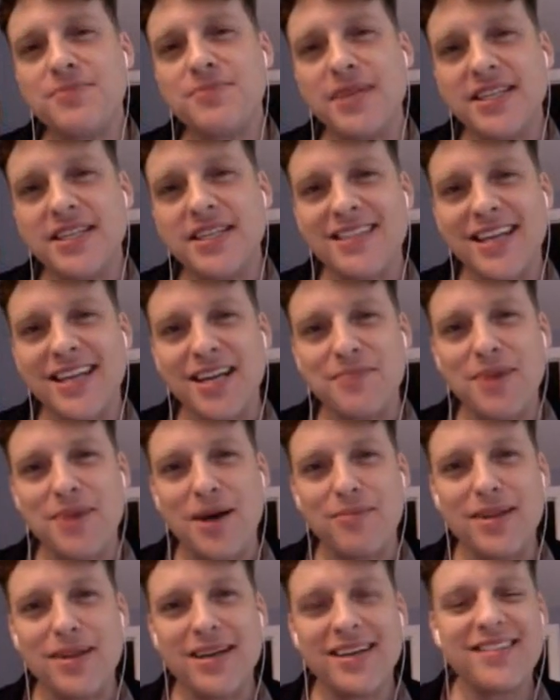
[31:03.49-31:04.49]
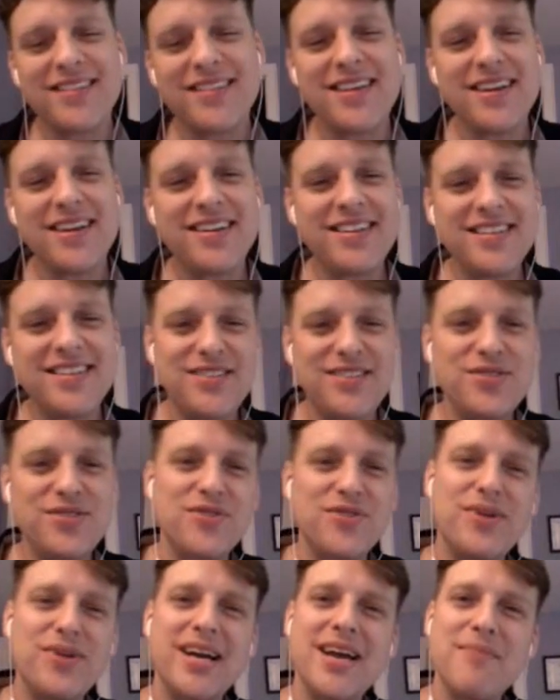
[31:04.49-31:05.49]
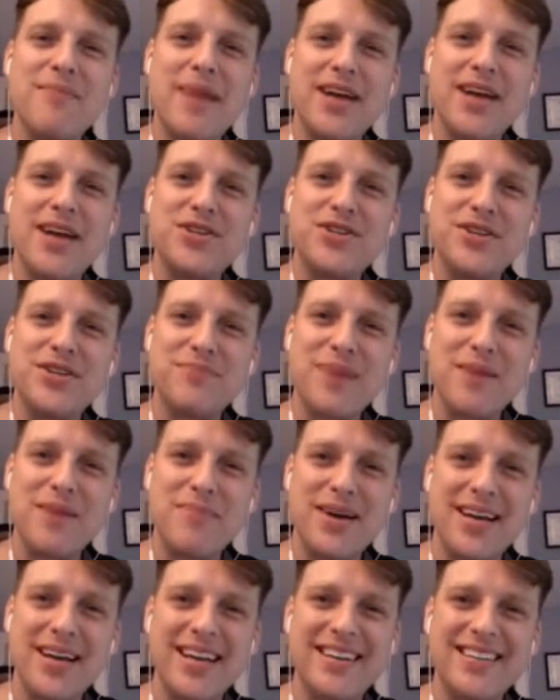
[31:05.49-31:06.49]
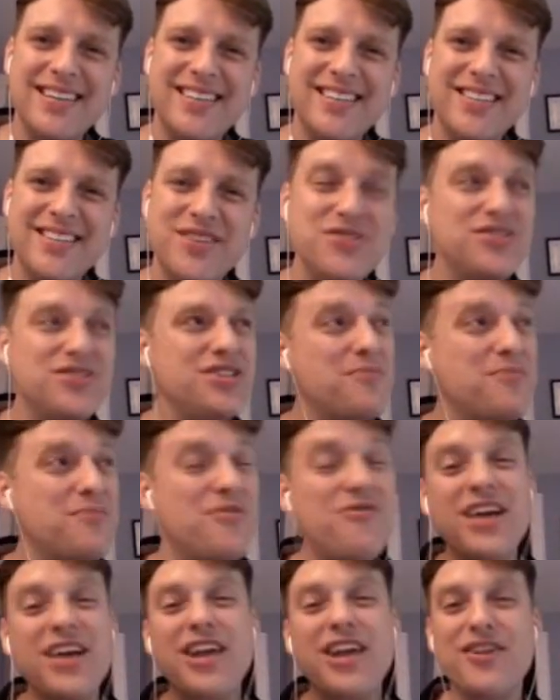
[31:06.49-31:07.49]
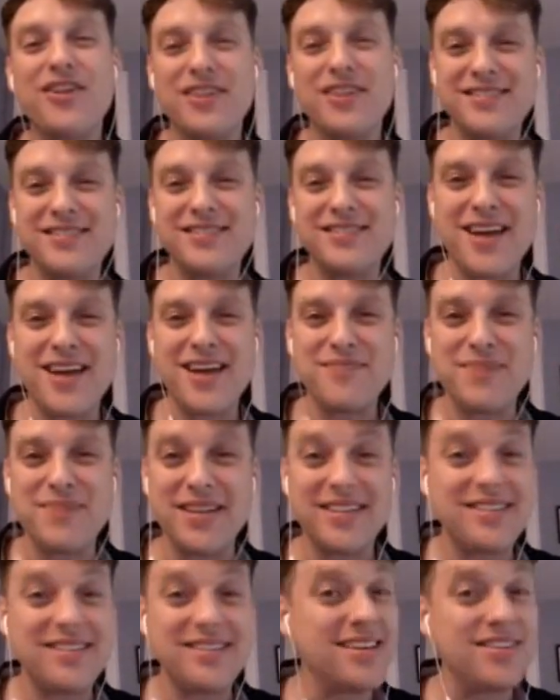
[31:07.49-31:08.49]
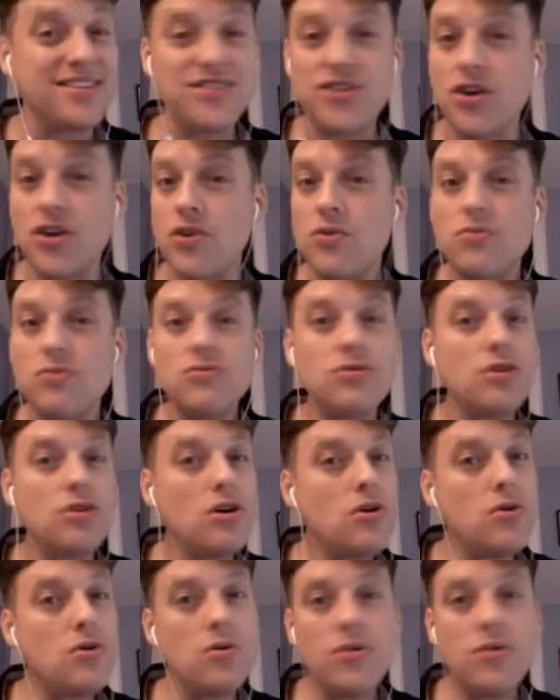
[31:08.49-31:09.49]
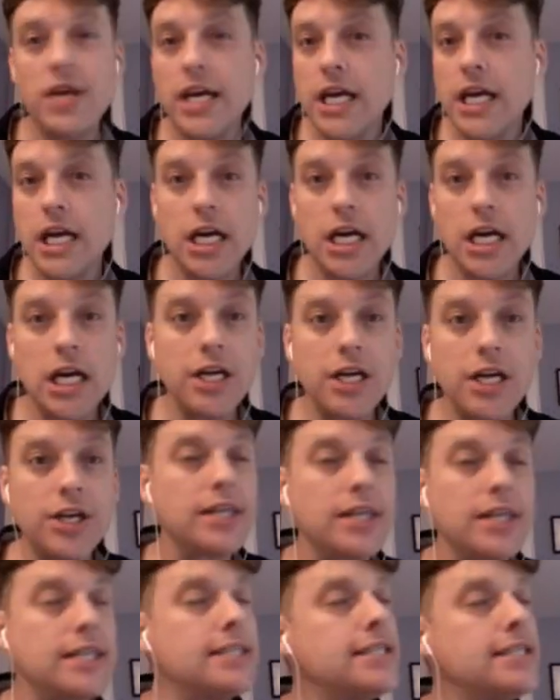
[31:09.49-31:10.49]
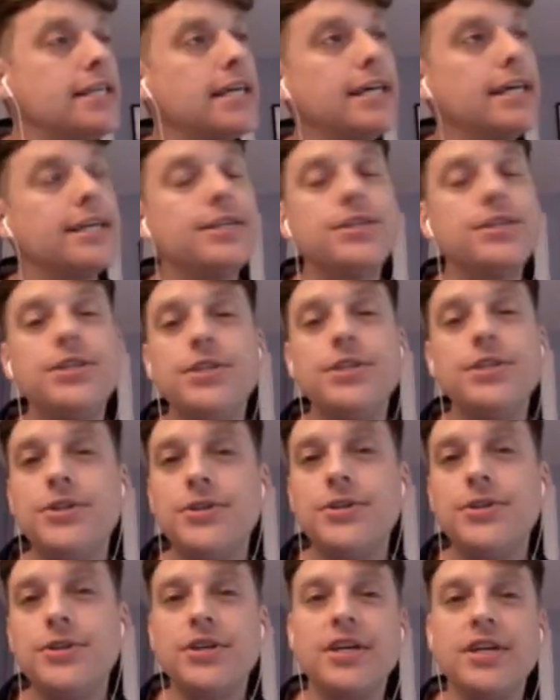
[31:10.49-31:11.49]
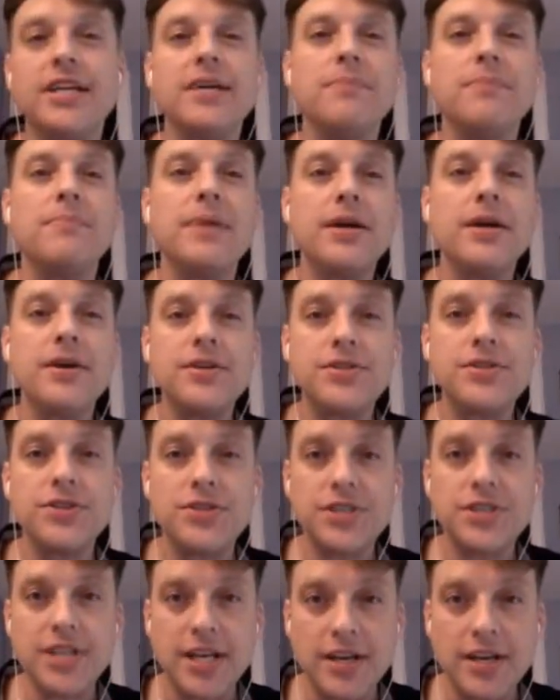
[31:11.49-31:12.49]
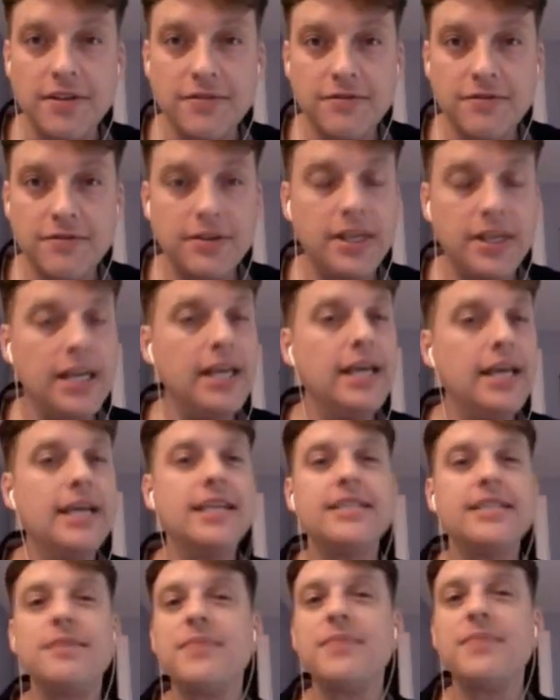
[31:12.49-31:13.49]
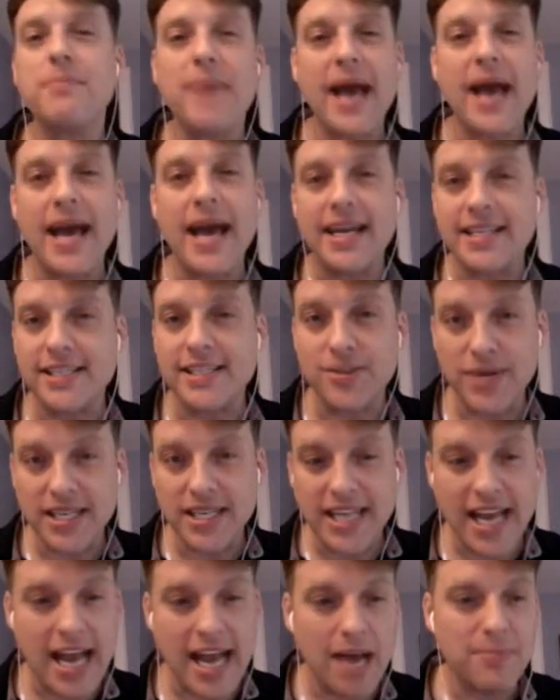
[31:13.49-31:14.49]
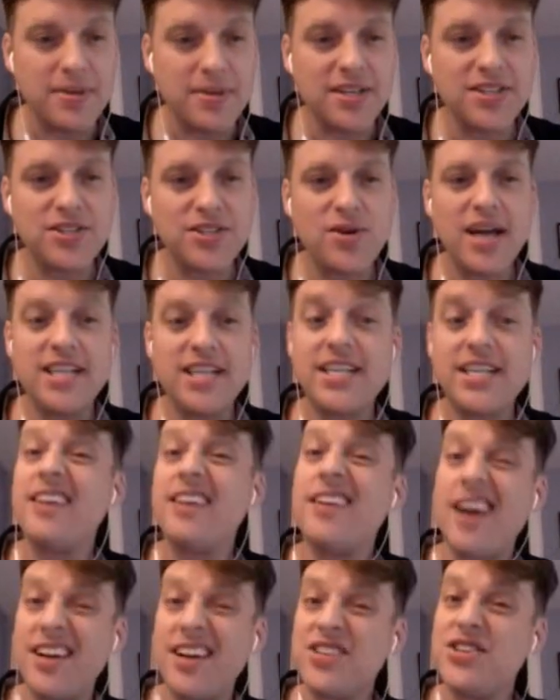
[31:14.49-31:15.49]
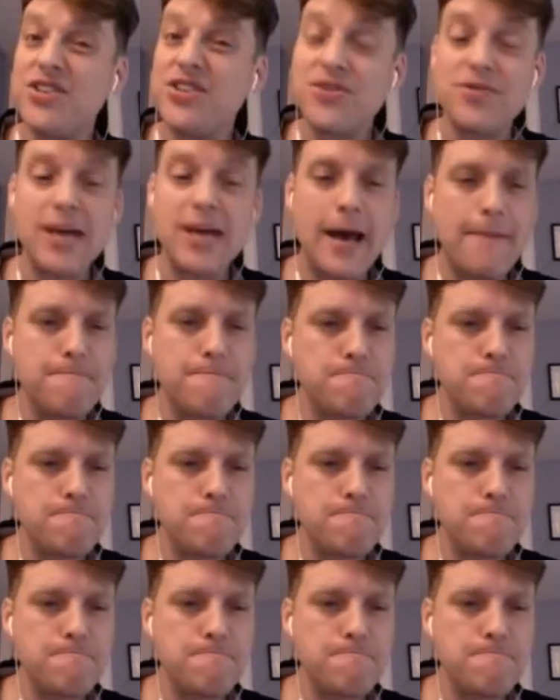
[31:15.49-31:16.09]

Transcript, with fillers: me to sing in public, then this is sort of what I imagine in my mind. There's some figure inside me that says, don't go there. You're going to sing out of tune. You're going to embarrass yourself. Something bad is going to happen. And so I tend not to do that.